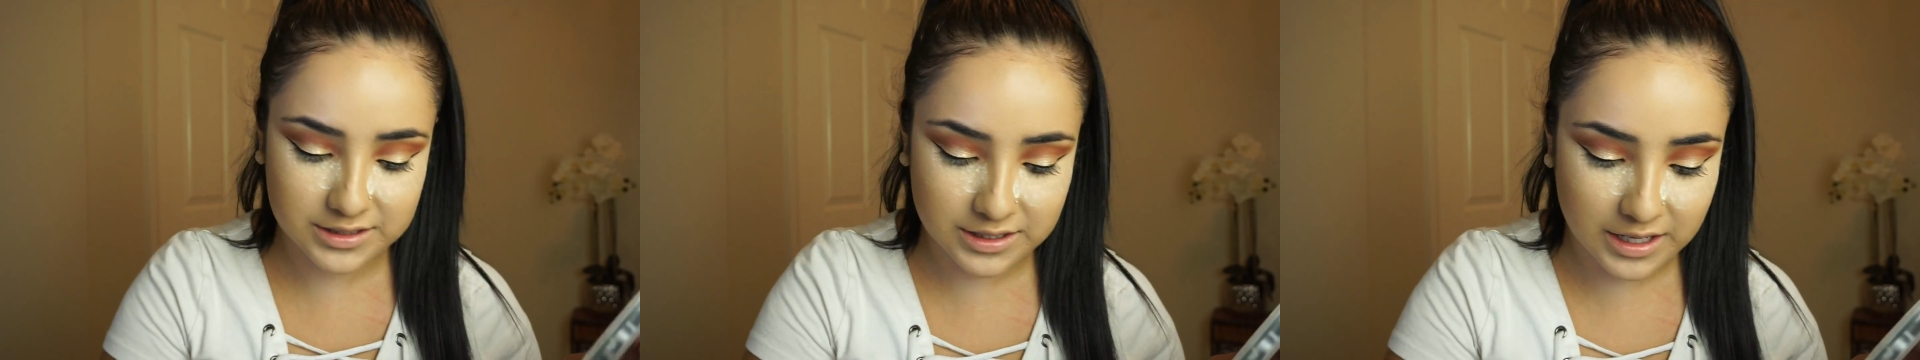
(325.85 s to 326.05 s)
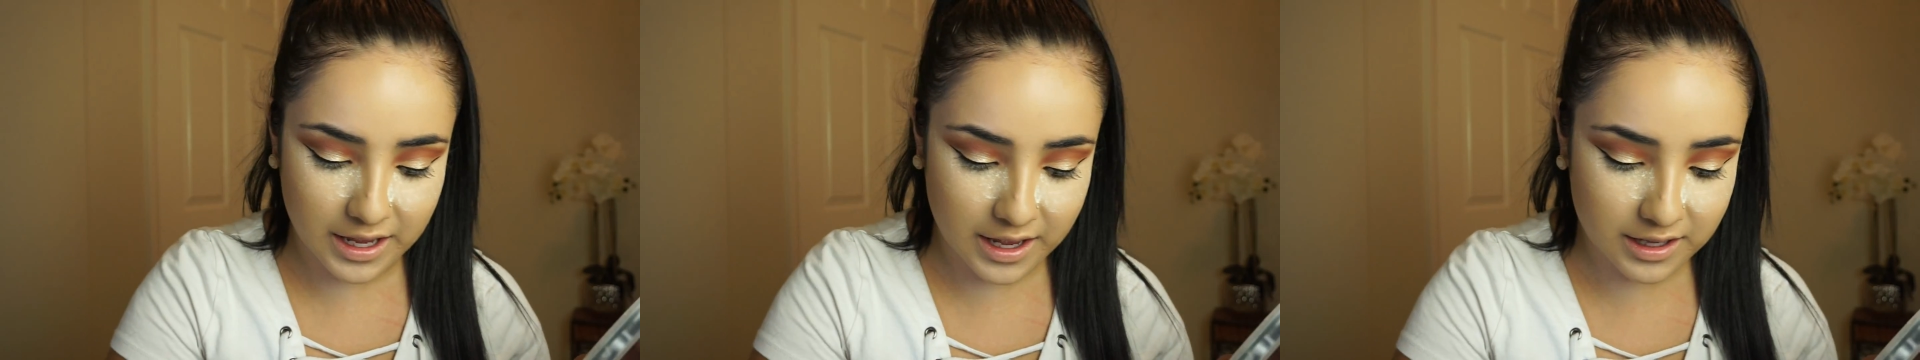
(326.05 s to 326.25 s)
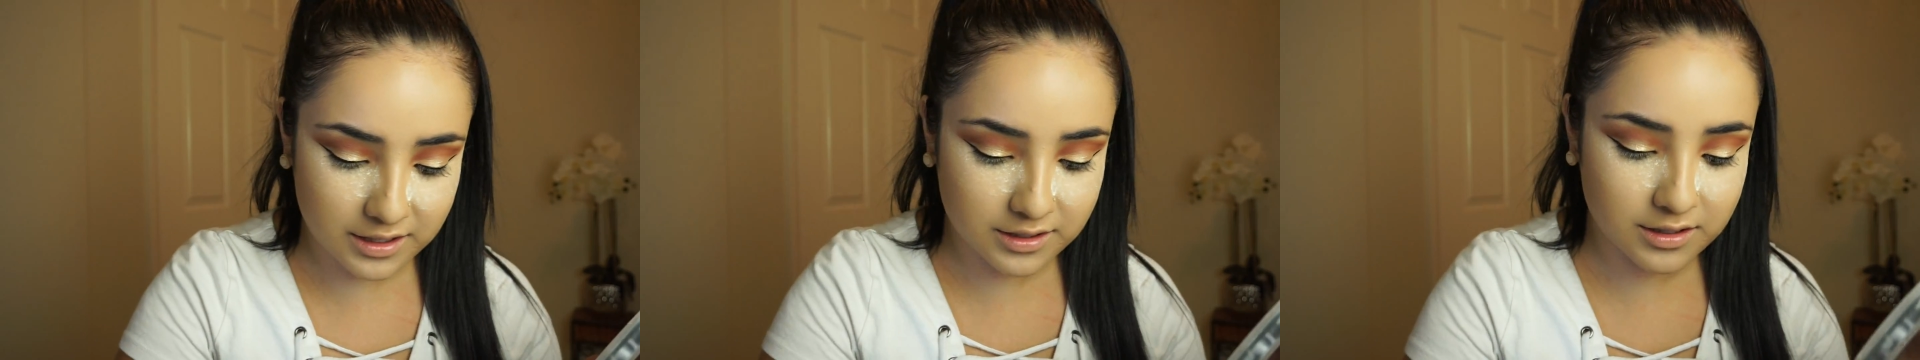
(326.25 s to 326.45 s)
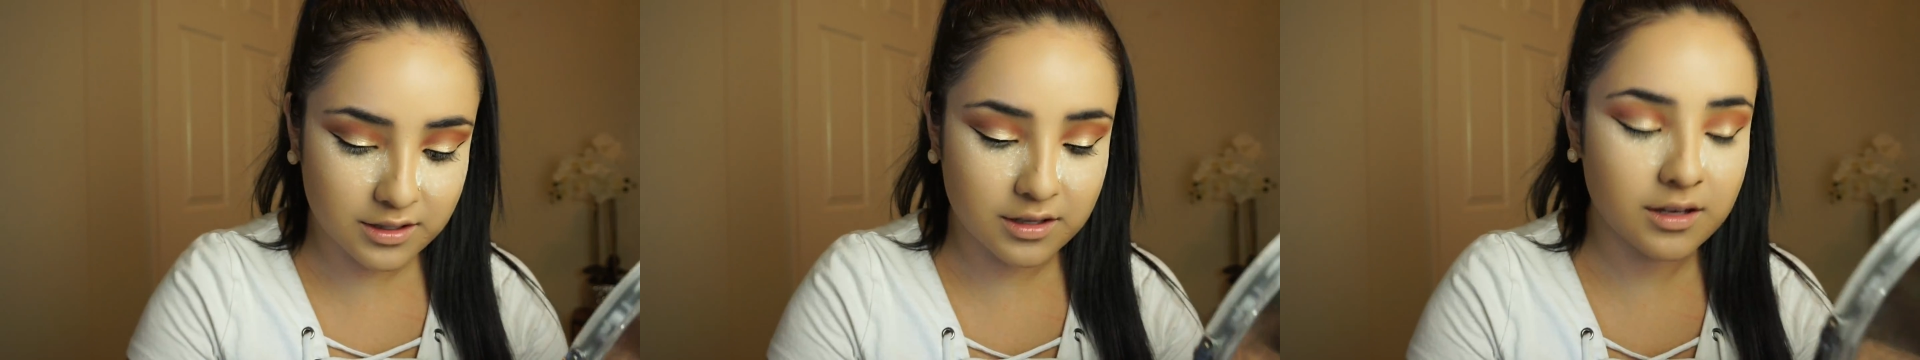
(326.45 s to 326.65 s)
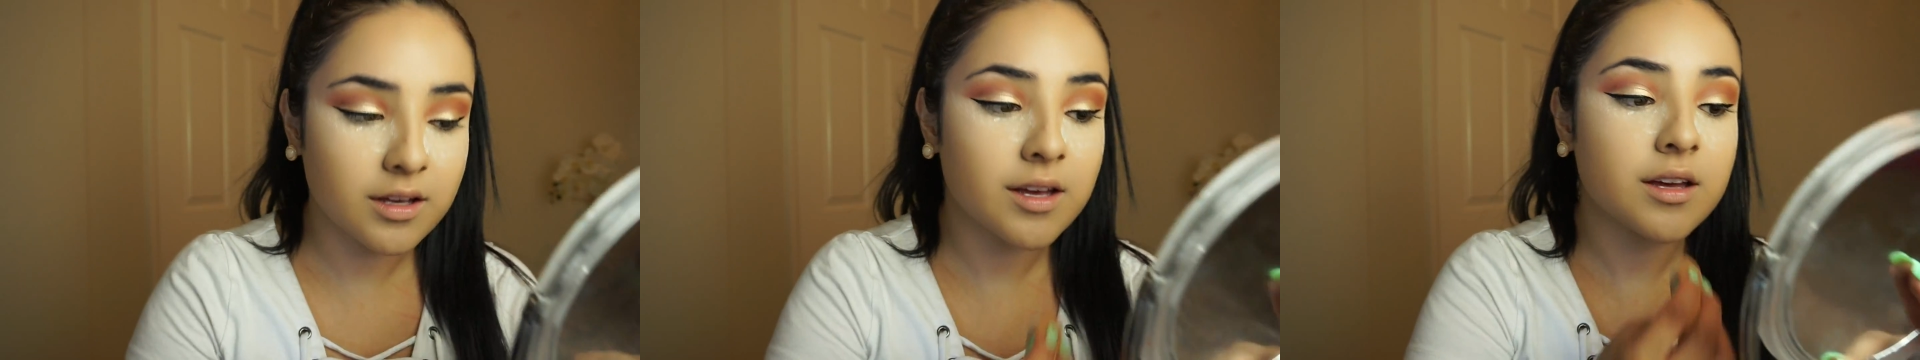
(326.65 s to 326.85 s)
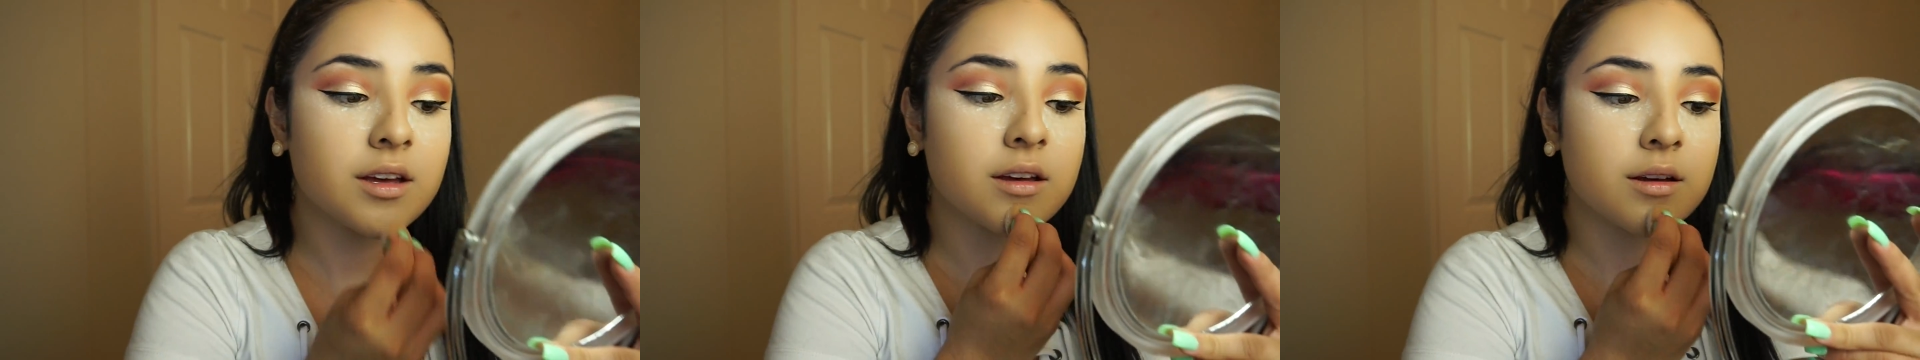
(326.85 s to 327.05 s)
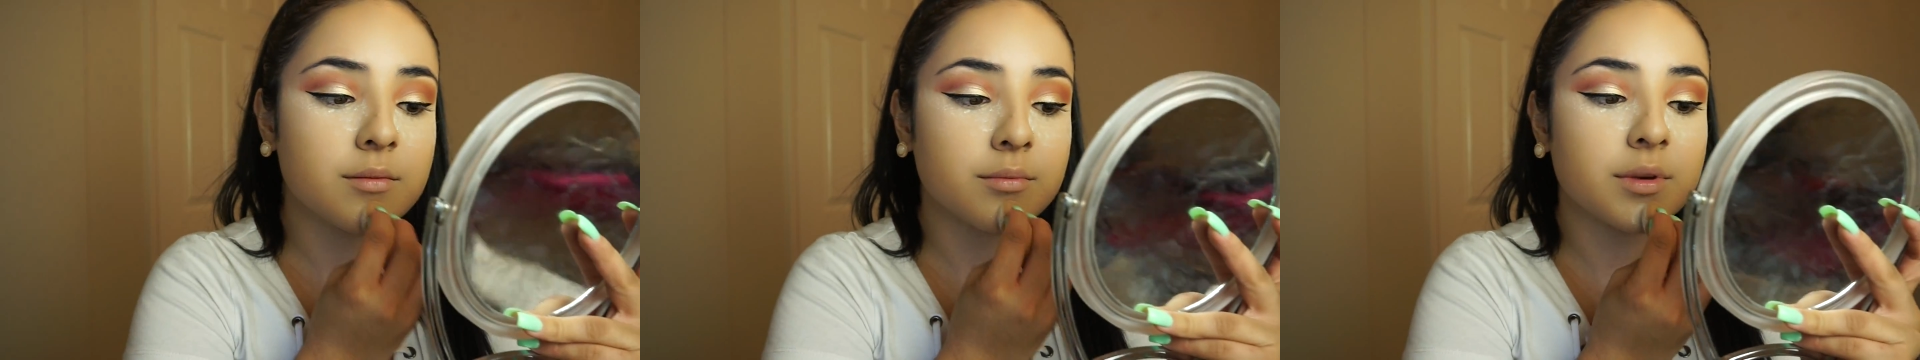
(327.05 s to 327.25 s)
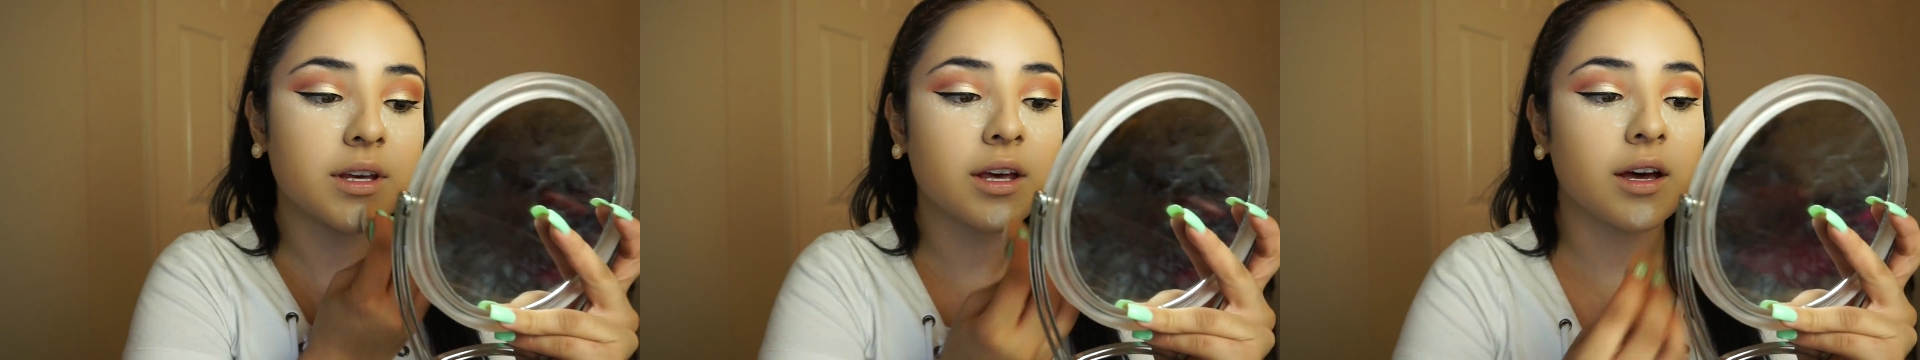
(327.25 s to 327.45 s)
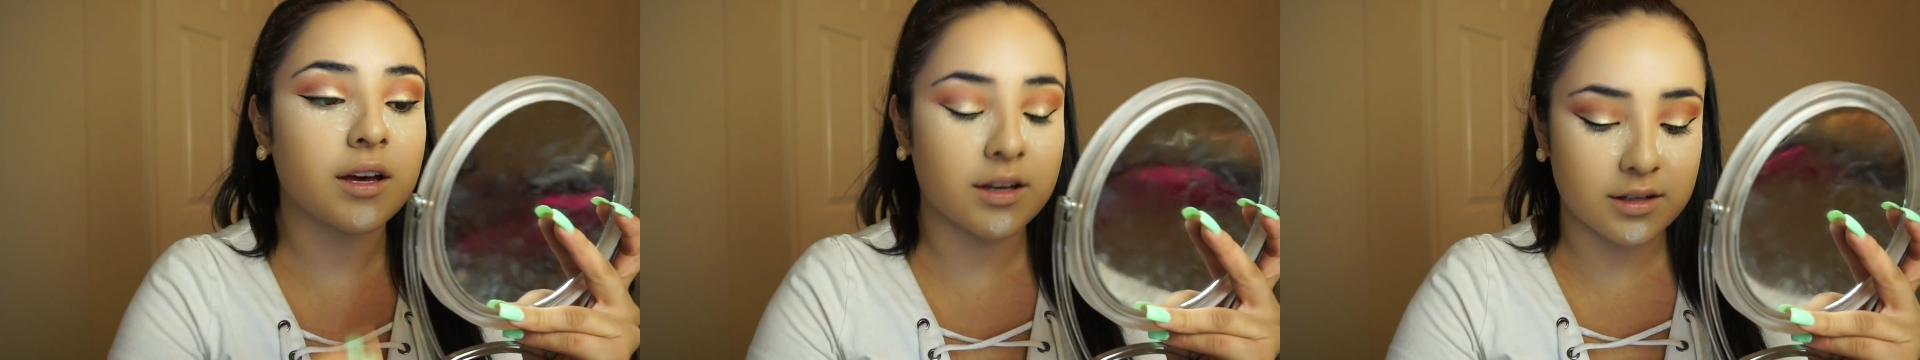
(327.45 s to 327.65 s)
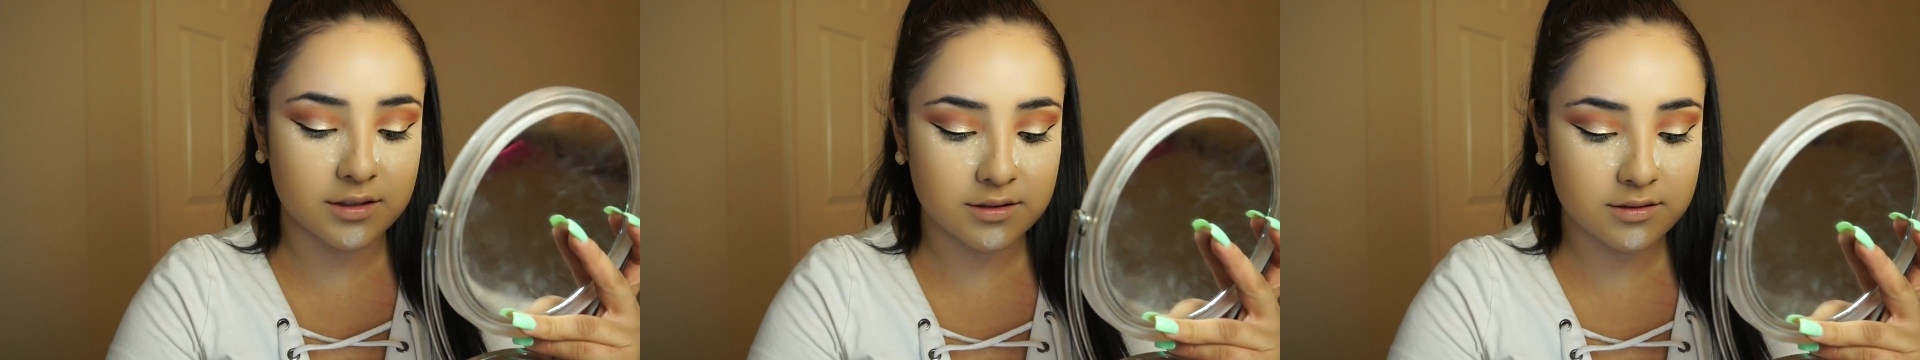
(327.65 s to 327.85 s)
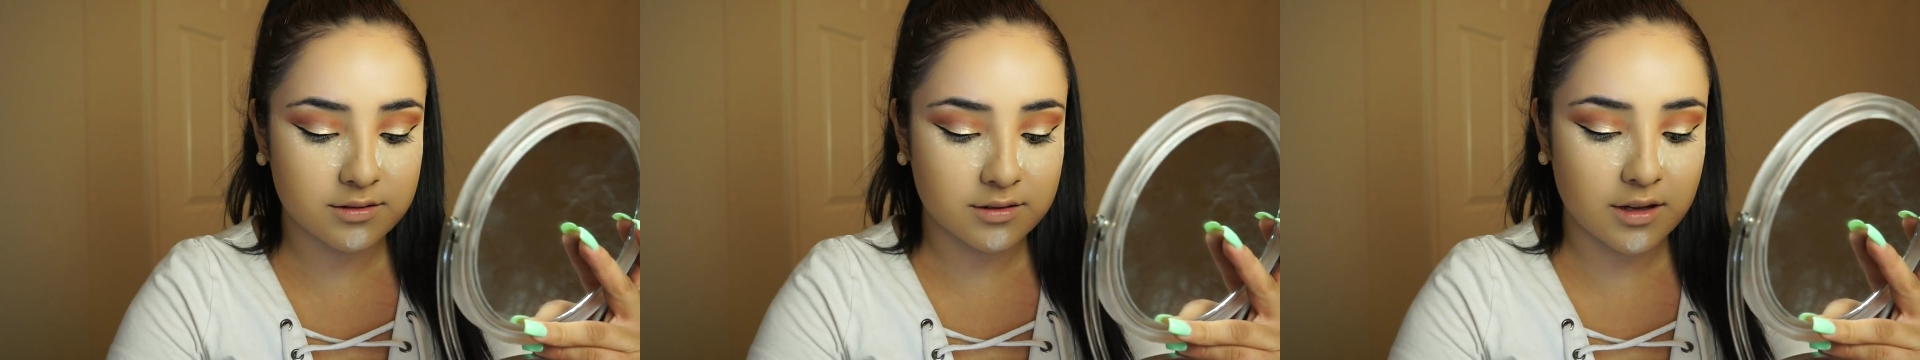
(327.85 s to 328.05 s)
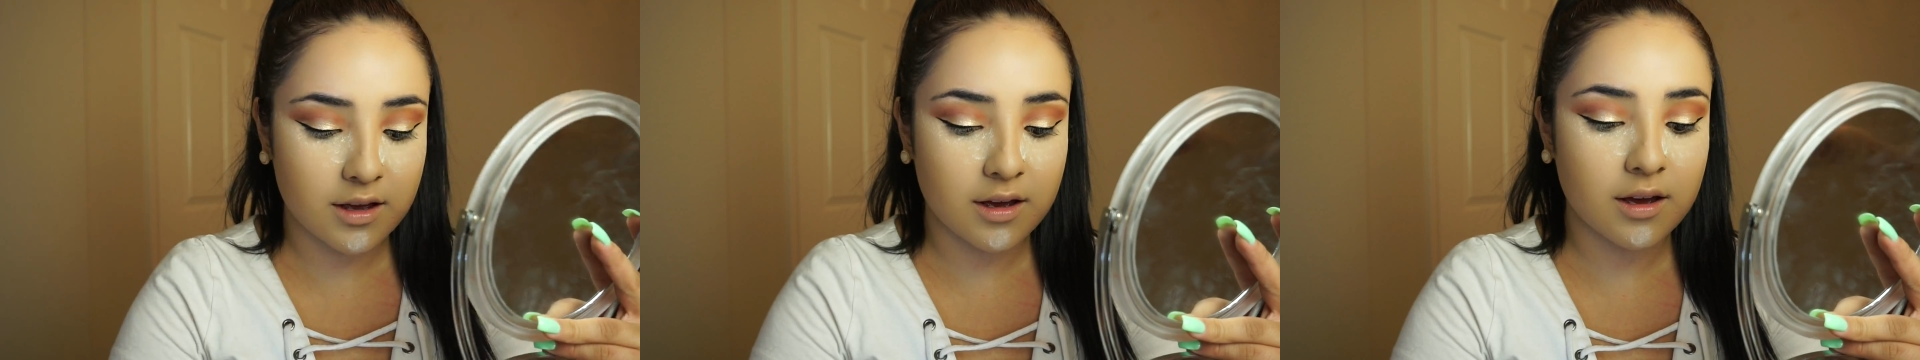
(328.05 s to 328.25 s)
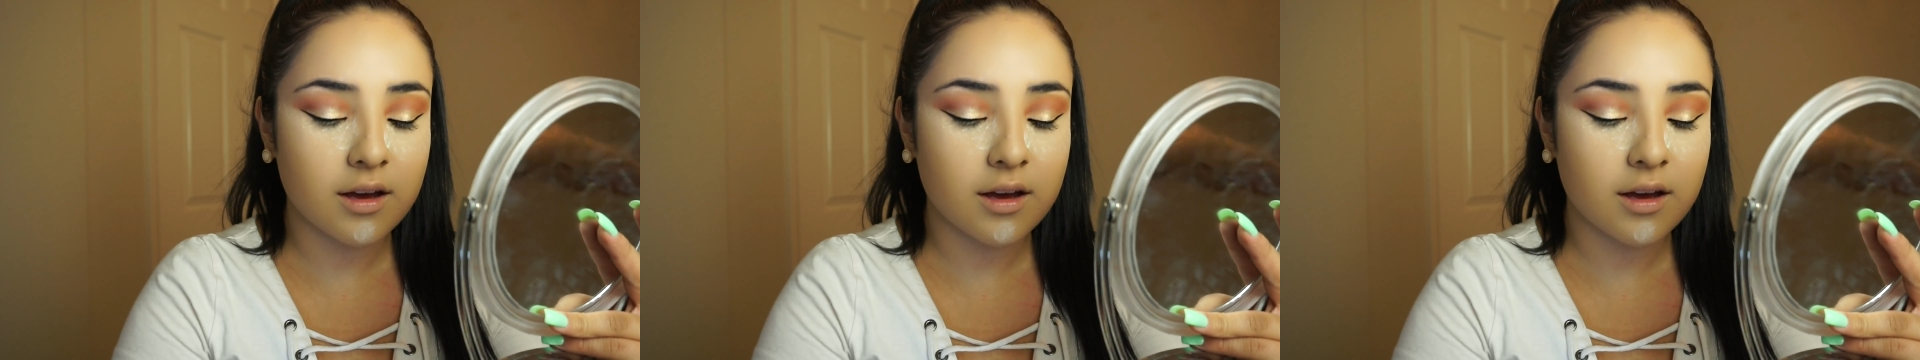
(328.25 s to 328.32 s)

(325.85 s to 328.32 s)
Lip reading: today because